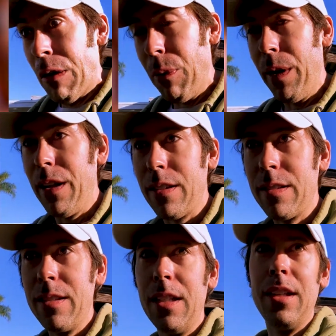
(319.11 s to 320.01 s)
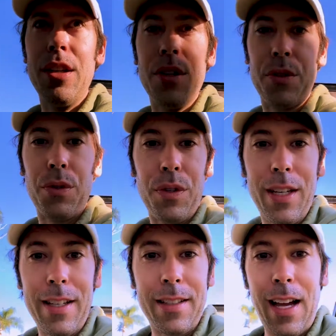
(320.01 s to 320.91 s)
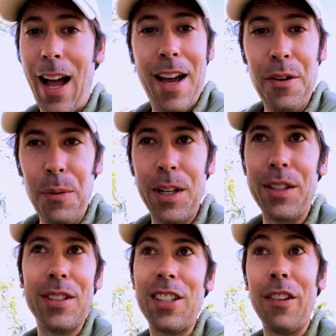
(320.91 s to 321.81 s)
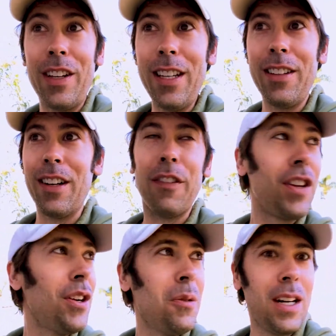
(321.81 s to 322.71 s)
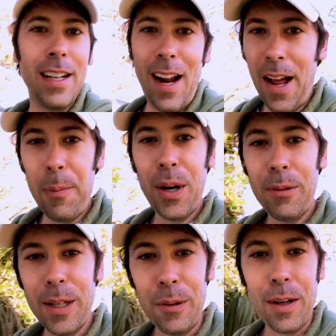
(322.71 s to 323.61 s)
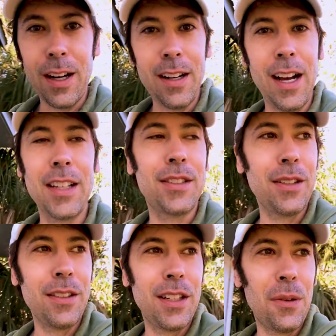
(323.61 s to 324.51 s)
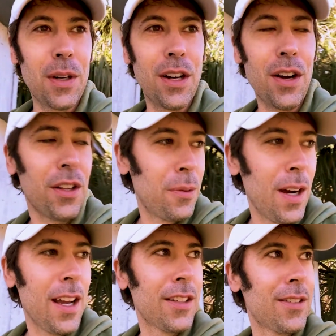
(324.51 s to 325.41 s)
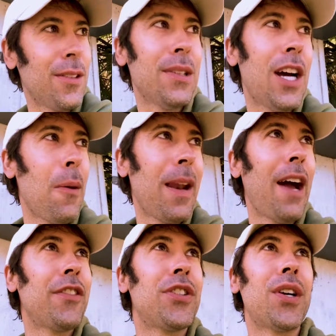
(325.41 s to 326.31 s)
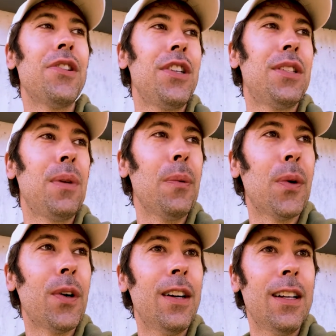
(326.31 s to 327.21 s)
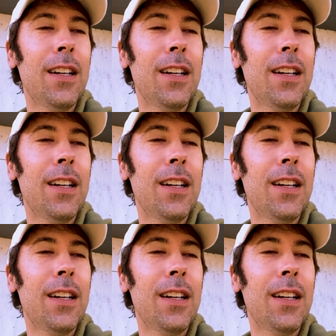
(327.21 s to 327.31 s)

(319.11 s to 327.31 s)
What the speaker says: Well, truth is, I don't want your stuff either. If you don't want it, I probably don't want it, and I certainly don't wanna haul it away. So now I'm gonna have to charge these people.